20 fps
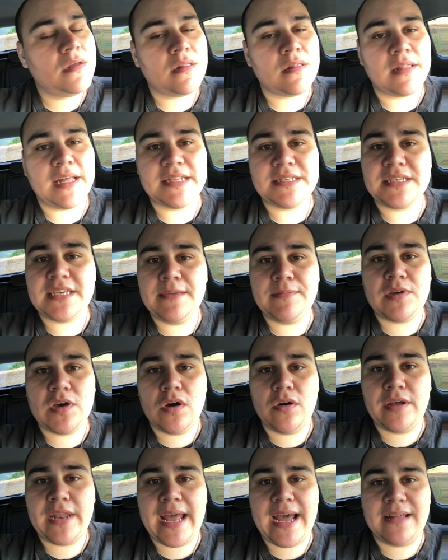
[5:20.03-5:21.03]
Let's keep
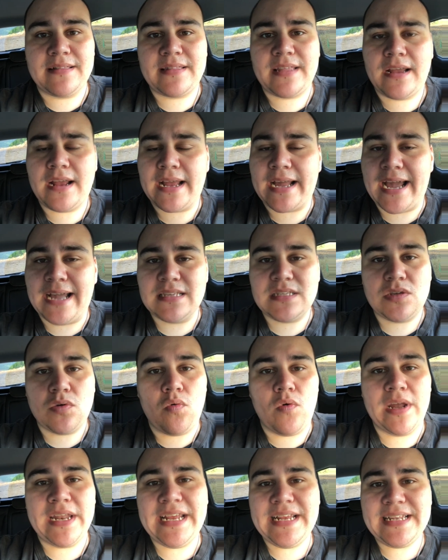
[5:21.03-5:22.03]
going out there. I got
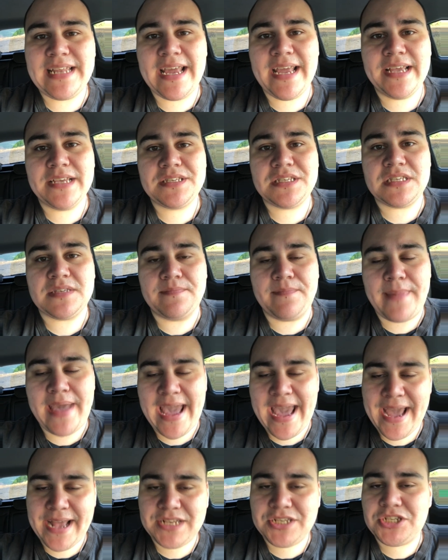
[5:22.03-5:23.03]
20 days
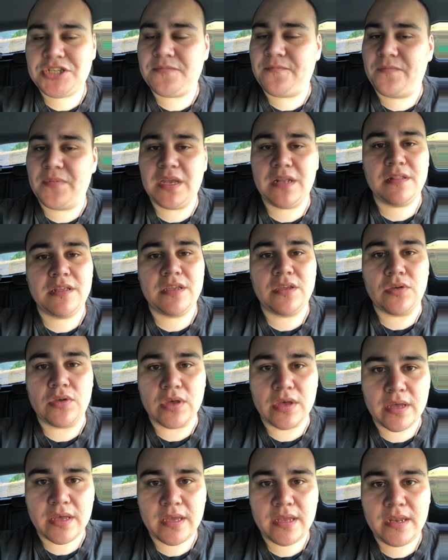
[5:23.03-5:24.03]
smashed, feeling
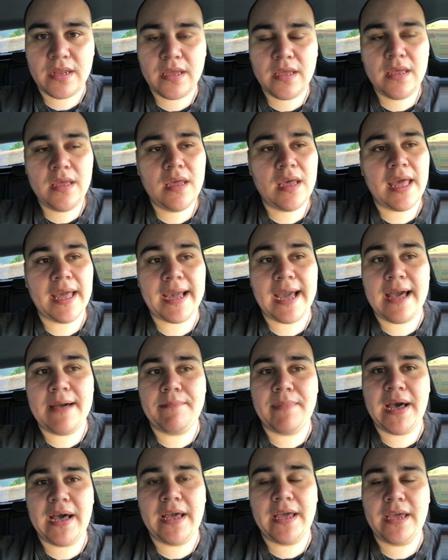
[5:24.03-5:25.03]
good. I got
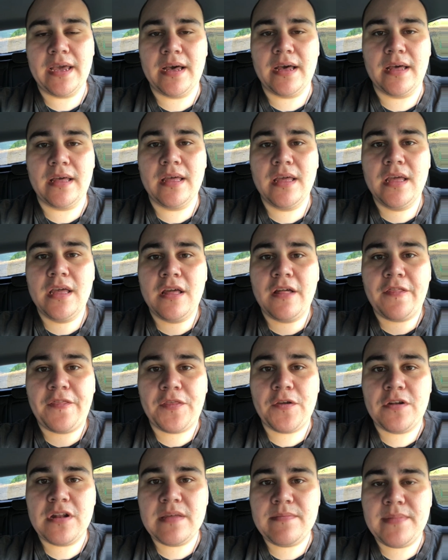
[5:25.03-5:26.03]
my uh,
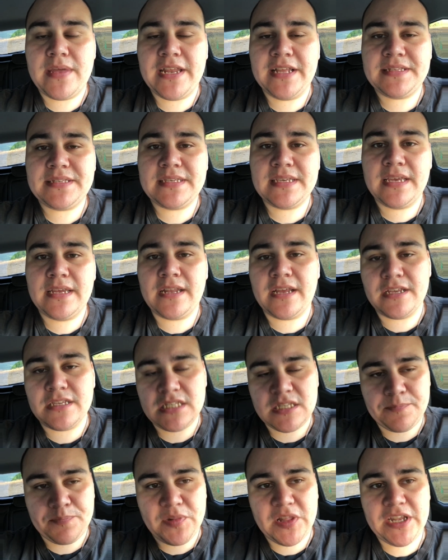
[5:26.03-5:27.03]
30 minutes in. I
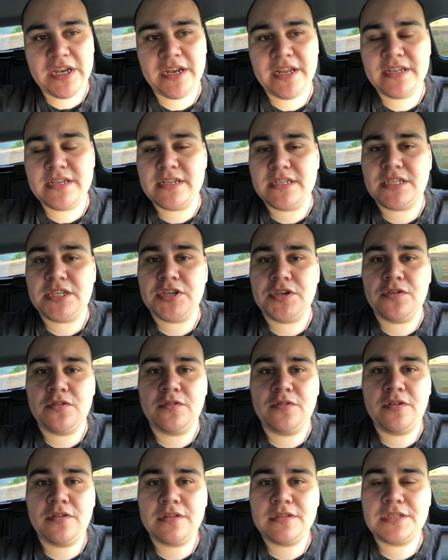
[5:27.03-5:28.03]
split it into
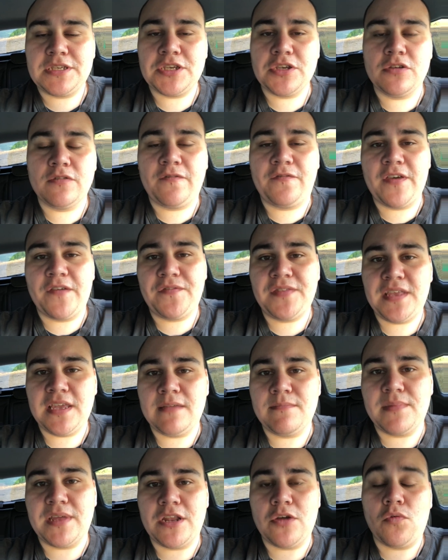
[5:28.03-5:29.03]
two, two
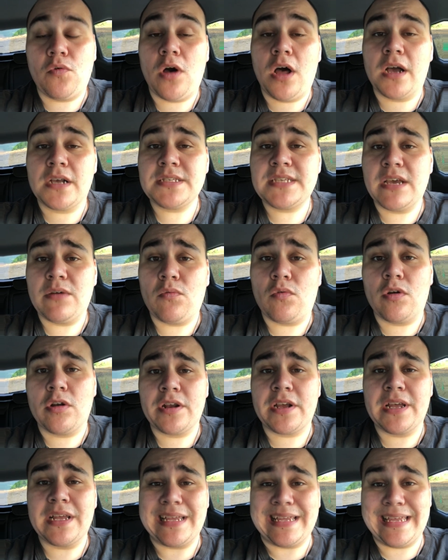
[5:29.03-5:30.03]
15 minute walks at
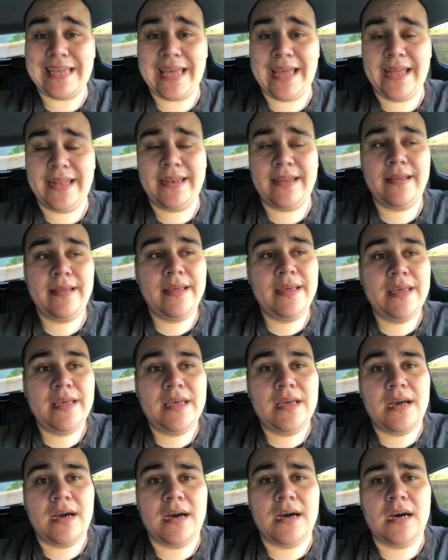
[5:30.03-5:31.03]
work again
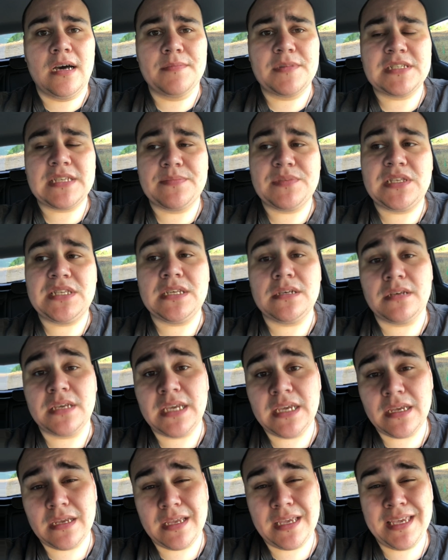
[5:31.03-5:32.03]
because um, I'm still
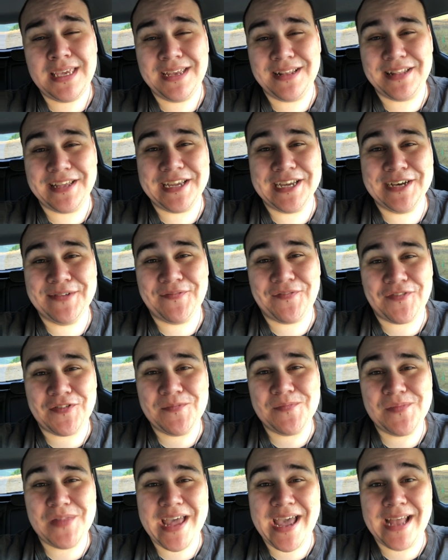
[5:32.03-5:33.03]
he healing up
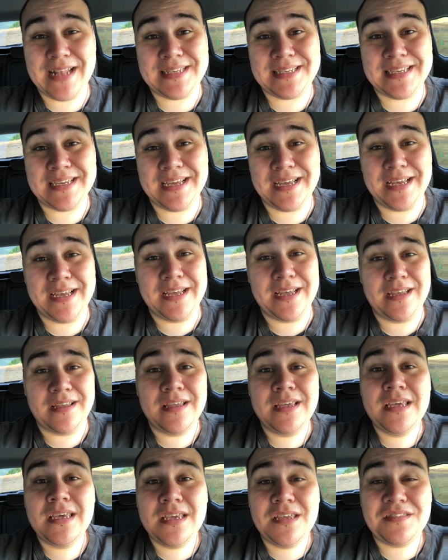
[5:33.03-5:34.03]
from that uh,
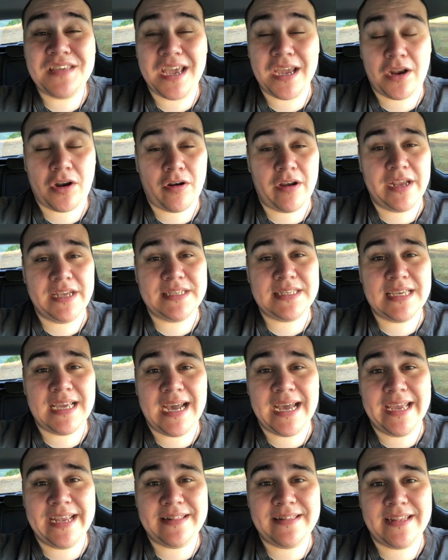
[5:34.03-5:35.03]
that crazy
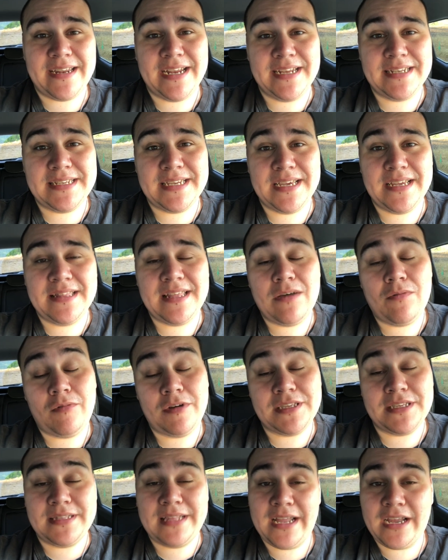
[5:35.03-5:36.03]
hike that I did. That
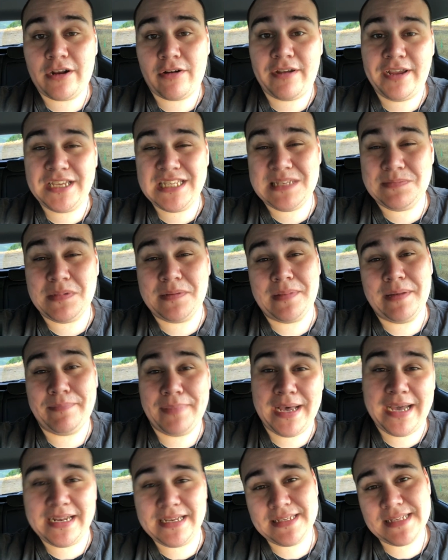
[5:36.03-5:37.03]
wasn't that crazy, but my
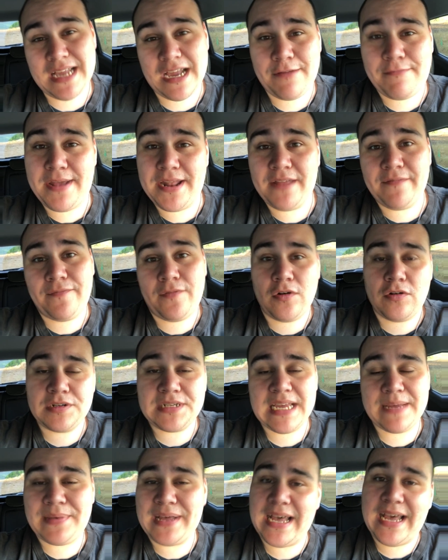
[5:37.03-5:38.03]
body's not ready for
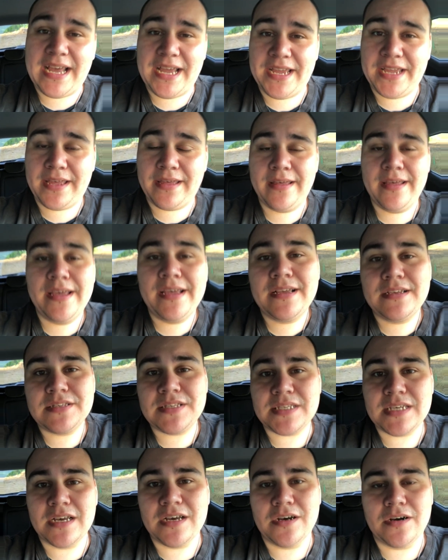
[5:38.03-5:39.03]
type of hike.
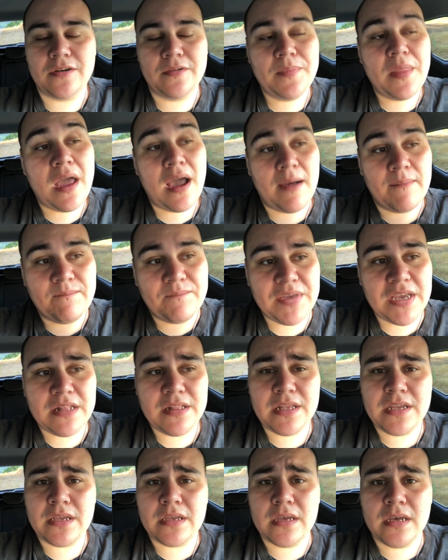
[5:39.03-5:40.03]
So I'm
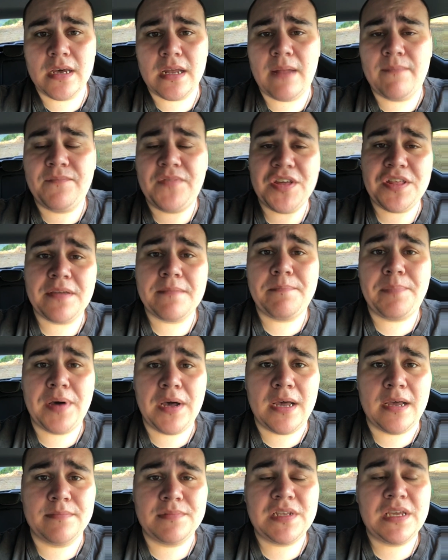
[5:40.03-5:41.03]
feeling good. I'm feeling
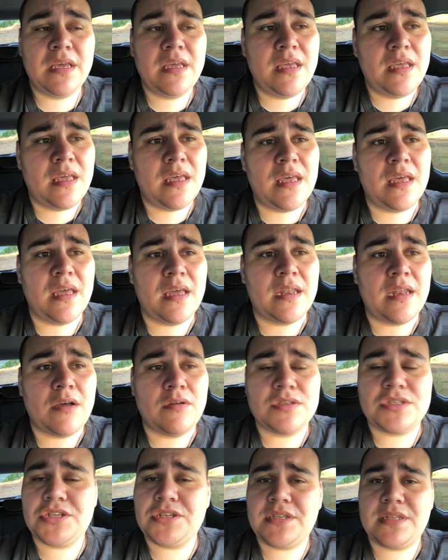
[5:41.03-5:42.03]
pumped, and I
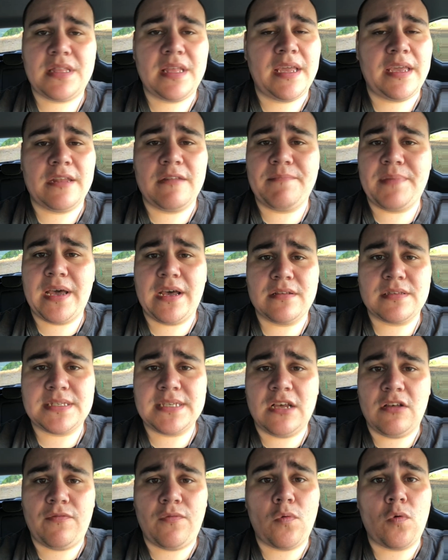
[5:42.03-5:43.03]
was just thinking about
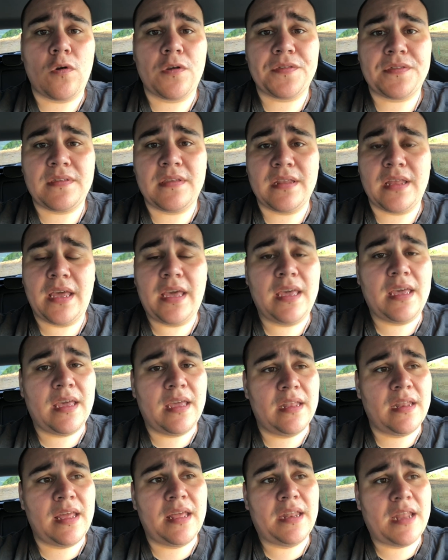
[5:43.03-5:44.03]
self worth today,
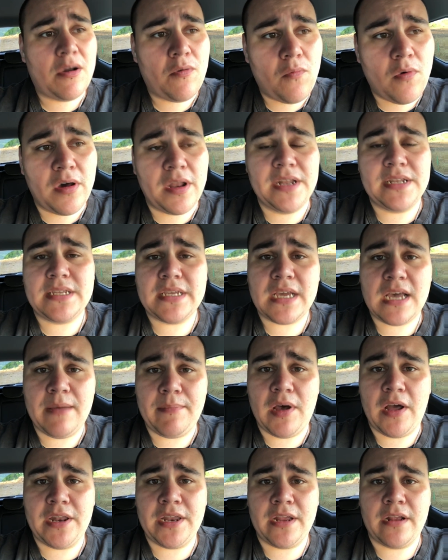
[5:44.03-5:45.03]
and and I wanted to
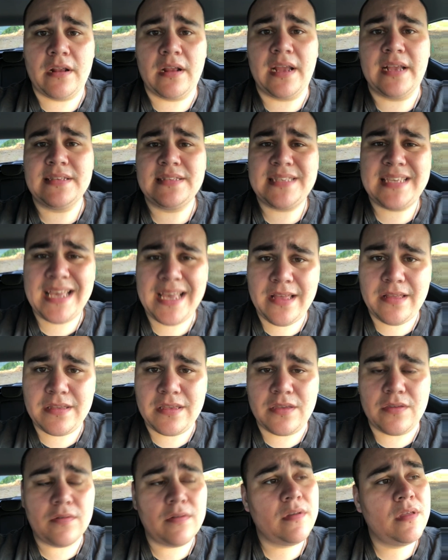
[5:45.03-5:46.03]
come on here and tell
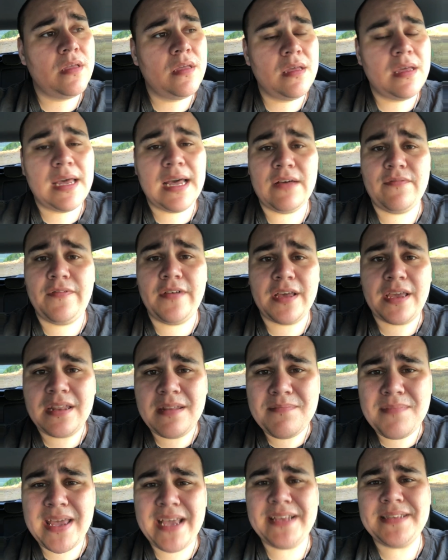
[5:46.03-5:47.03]
you how
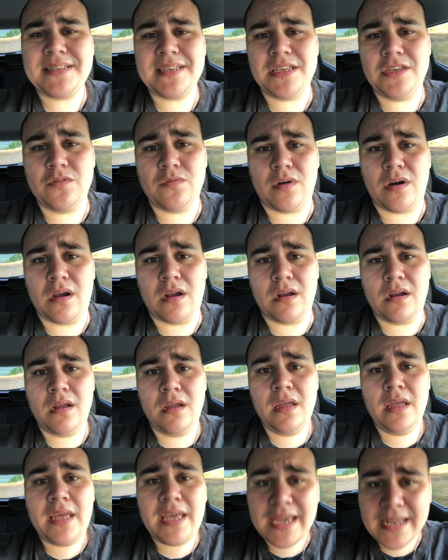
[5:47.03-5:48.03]
fucking amazing you are.
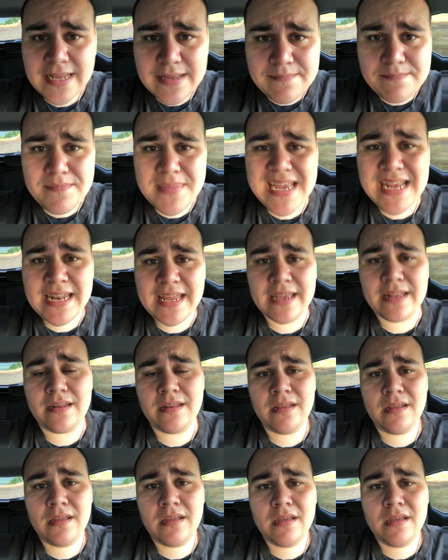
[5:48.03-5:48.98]
And I mean it.